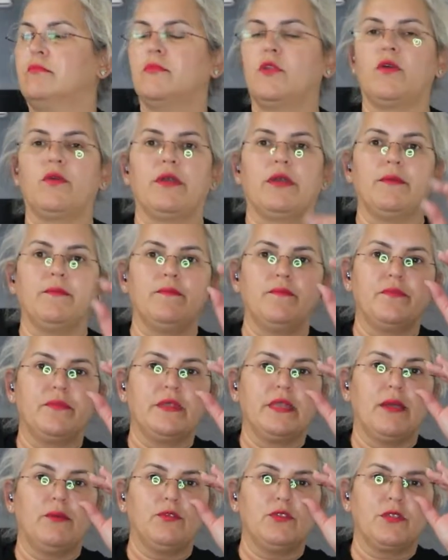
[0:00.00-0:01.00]
Okay,
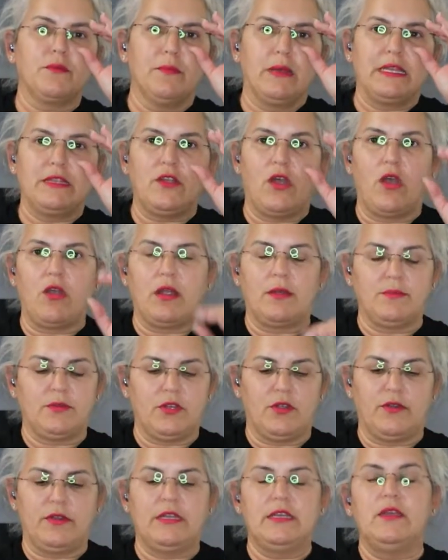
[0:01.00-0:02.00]
that was my dog, I'm
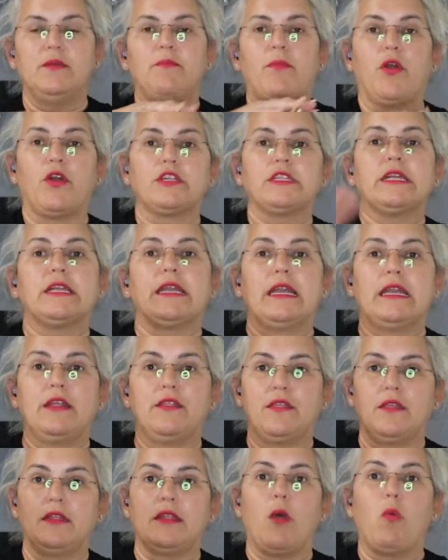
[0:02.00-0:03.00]
sorry. He barks at
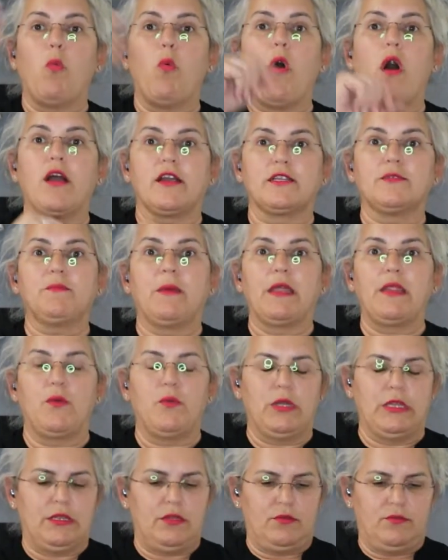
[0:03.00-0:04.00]
anything that walks by the
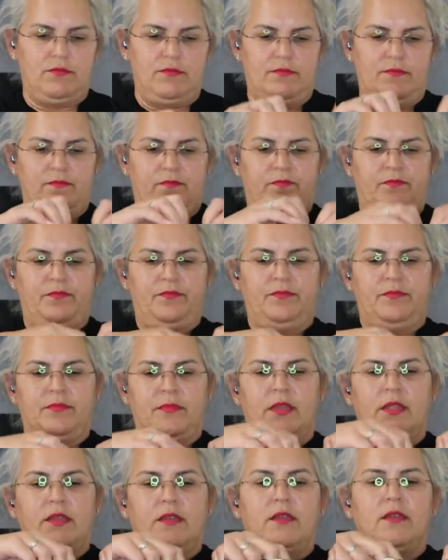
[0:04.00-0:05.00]
window.
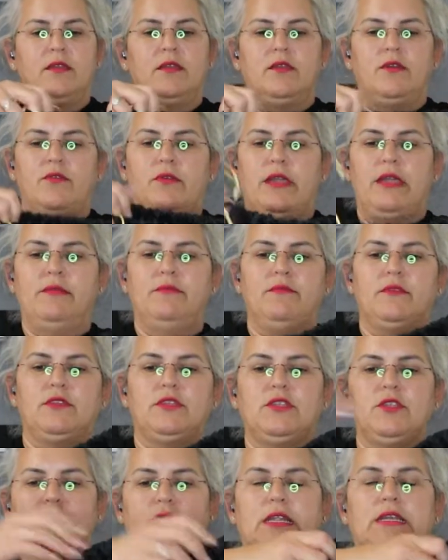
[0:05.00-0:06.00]
Okay,
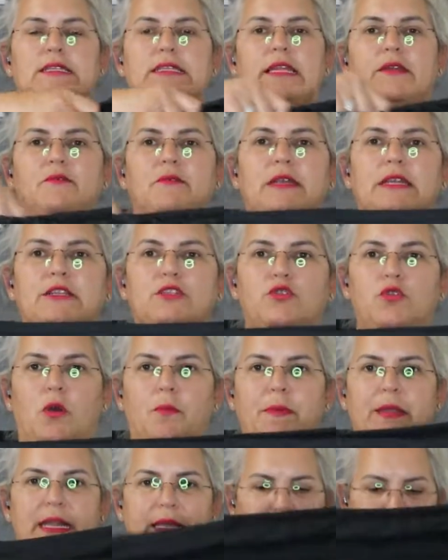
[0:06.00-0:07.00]
so let's get ready to
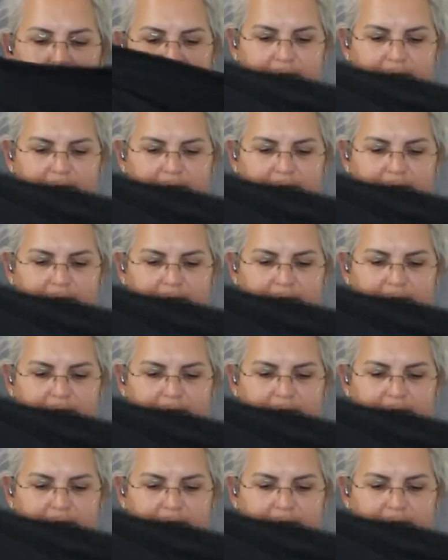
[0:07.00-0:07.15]
open it.